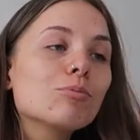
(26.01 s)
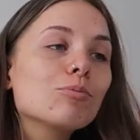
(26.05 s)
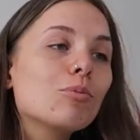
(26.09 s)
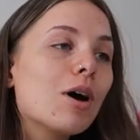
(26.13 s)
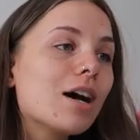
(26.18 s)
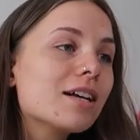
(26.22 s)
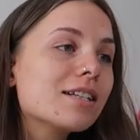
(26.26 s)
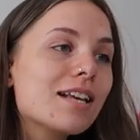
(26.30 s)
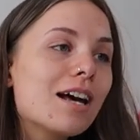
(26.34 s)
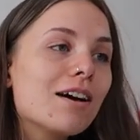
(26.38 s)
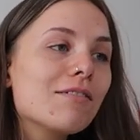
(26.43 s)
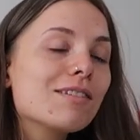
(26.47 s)

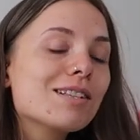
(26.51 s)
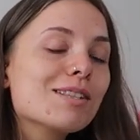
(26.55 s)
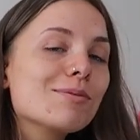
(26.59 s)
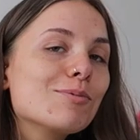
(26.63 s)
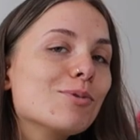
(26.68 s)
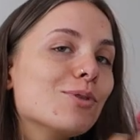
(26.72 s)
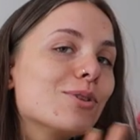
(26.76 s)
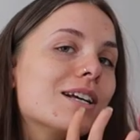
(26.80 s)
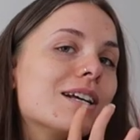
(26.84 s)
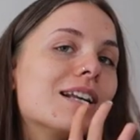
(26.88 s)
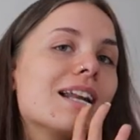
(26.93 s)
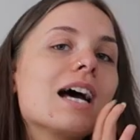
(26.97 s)
worked out this
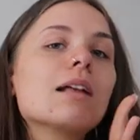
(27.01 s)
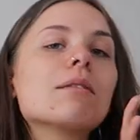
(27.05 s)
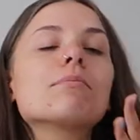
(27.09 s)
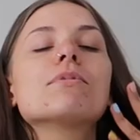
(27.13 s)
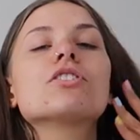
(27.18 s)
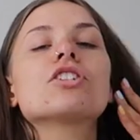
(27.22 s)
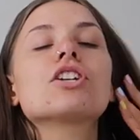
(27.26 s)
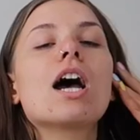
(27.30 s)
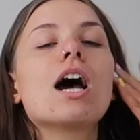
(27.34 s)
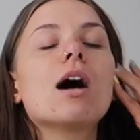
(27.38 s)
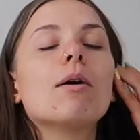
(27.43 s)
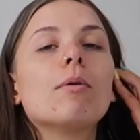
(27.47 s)
morning, had my
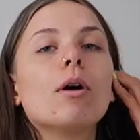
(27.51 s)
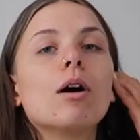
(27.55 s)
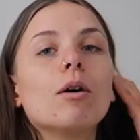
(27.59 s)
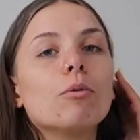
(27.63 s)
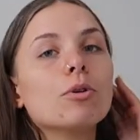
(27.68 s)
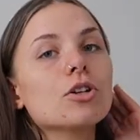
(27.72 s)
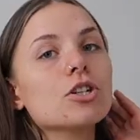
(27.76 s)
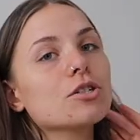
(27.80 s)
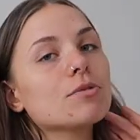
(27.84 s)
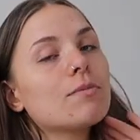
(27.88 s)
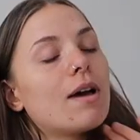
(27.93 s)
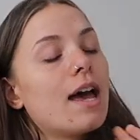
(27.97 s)
shower,
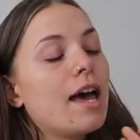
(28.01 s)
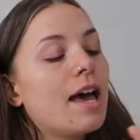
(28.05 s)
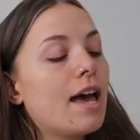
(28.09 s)
washed my